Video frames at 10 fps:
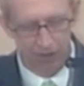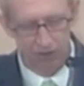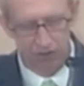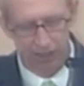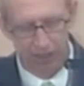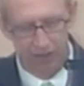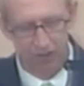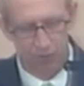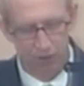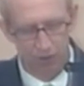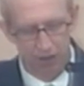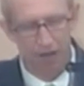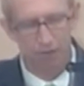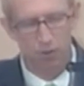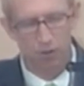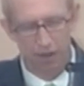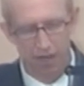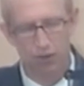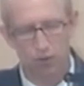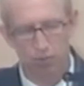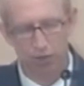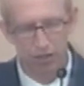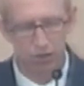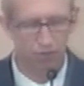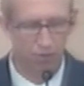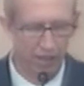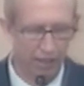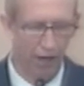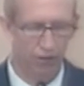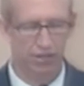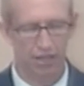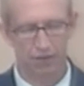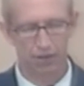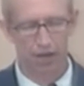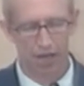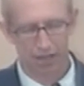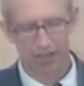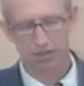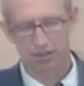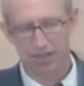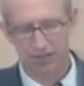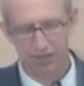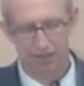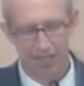singing this morning. We love you and thank you and praise you for being our Savior. In Jesus' name